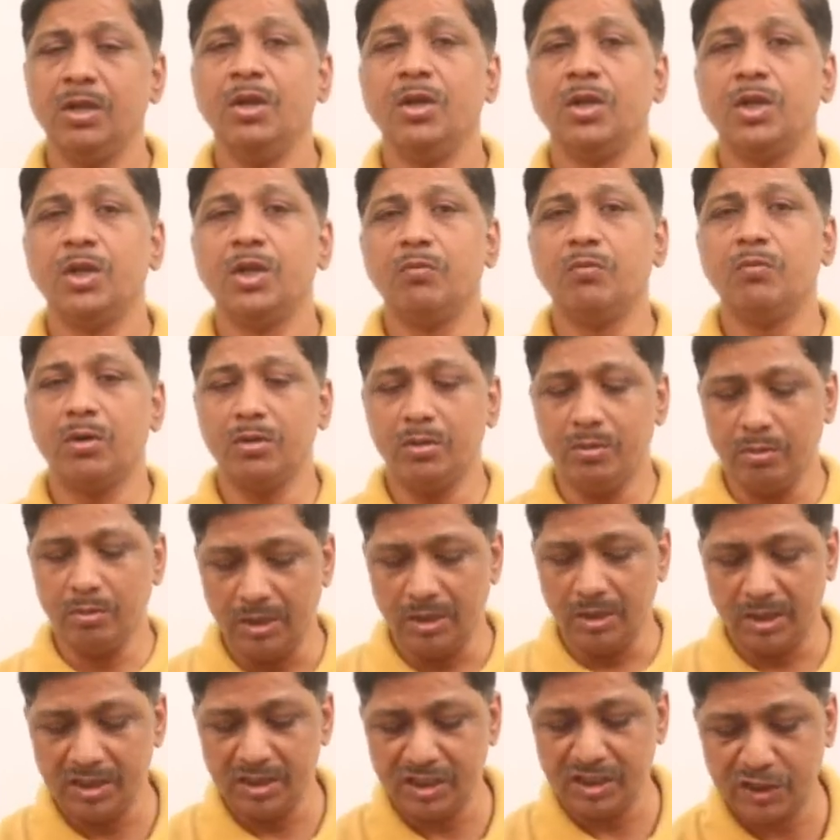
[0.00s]
You want to
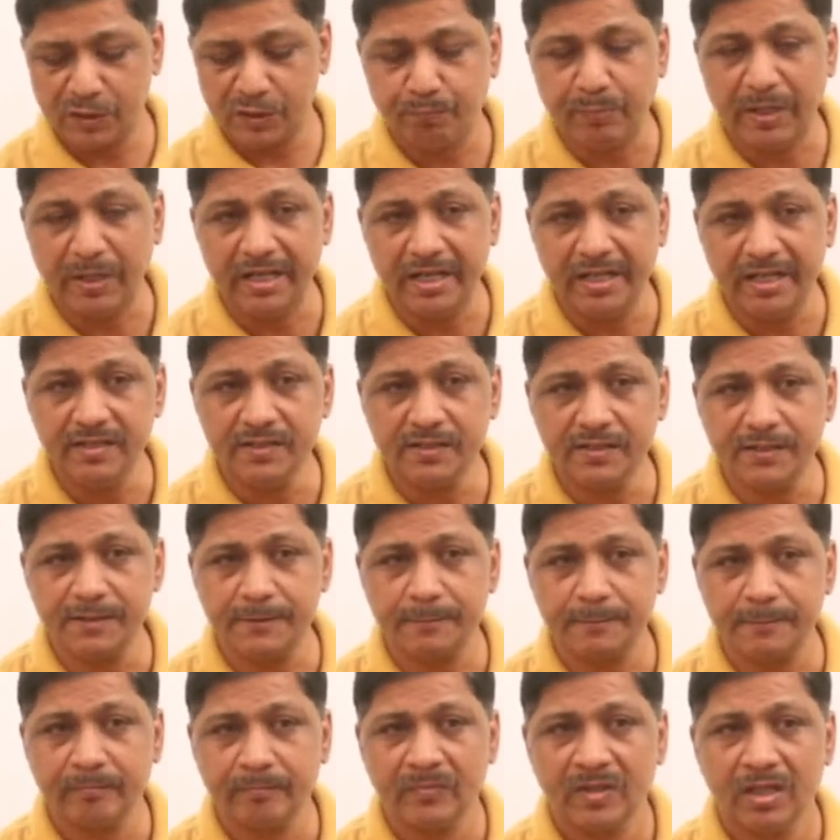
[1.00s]
learn spellings,
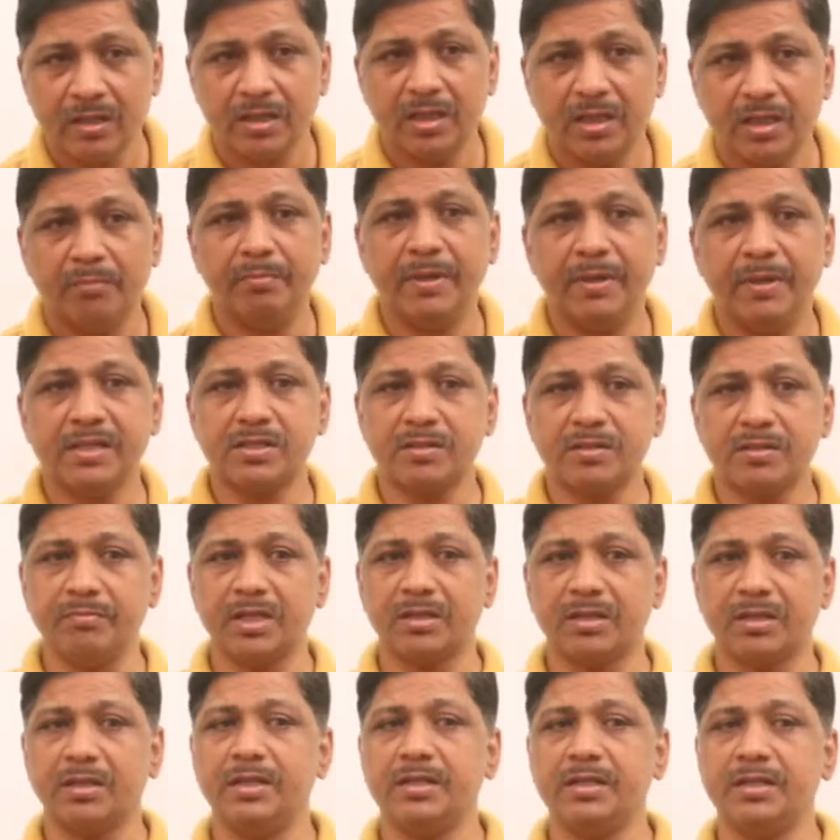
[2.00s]
the best
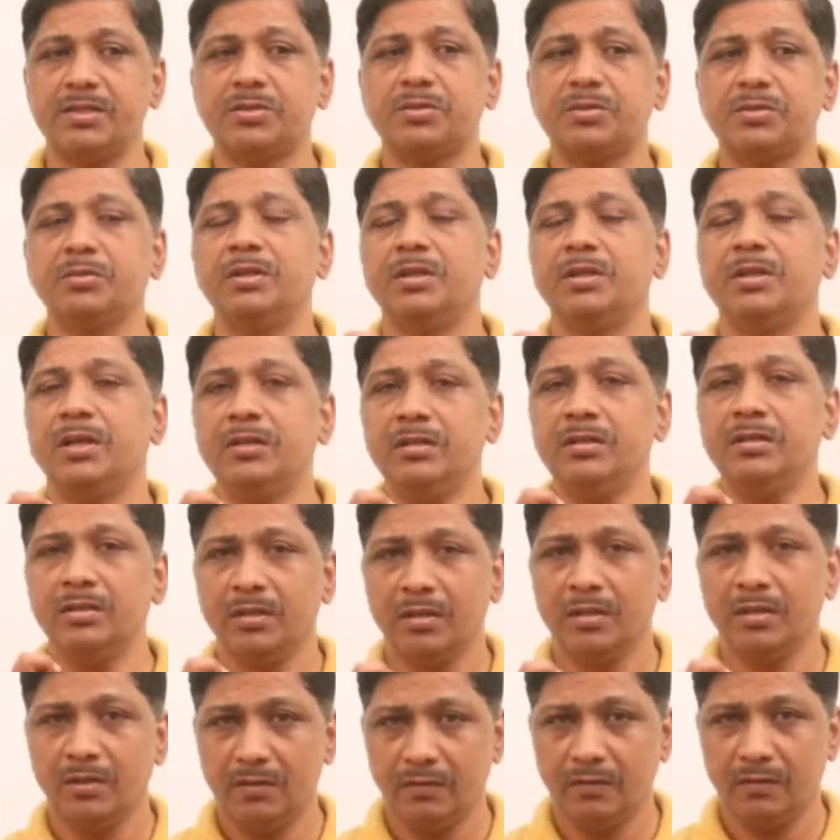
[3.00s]
method is to
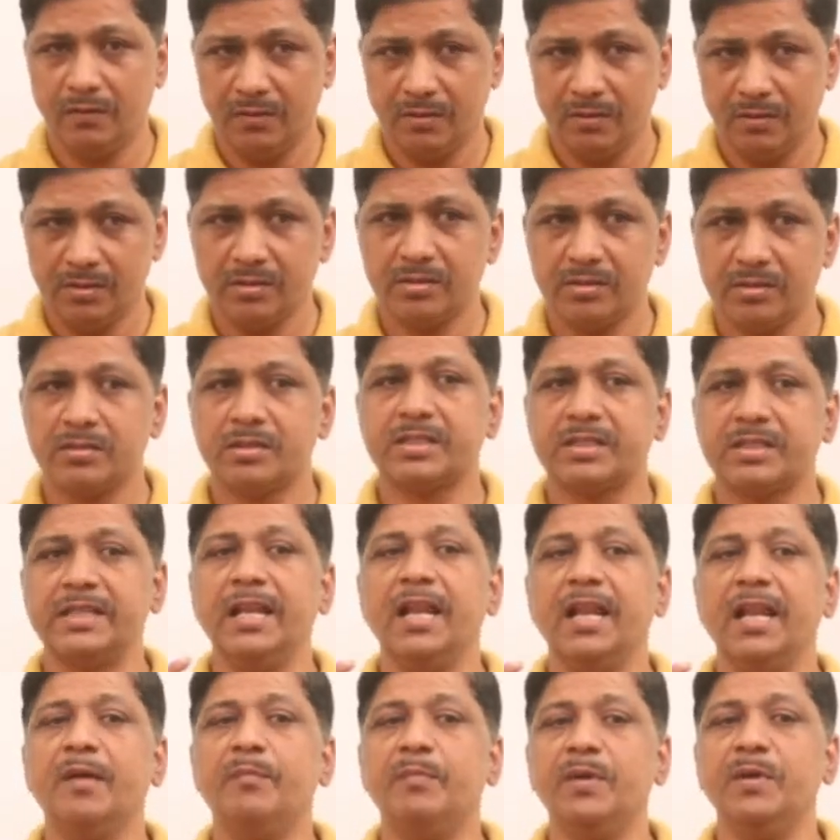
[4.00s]
learn
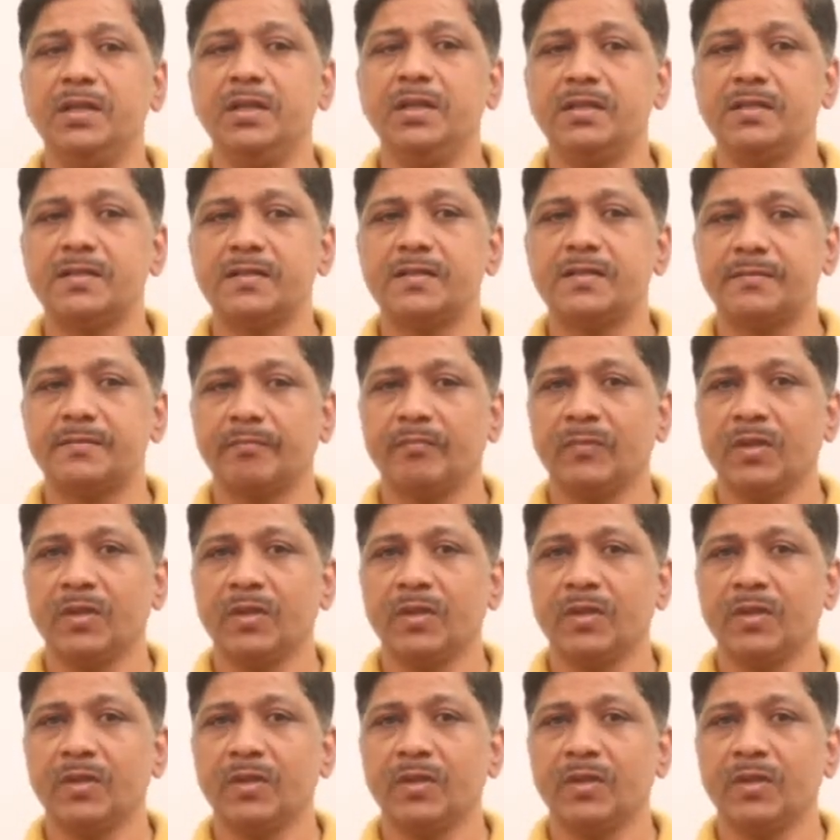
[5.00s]
syllables.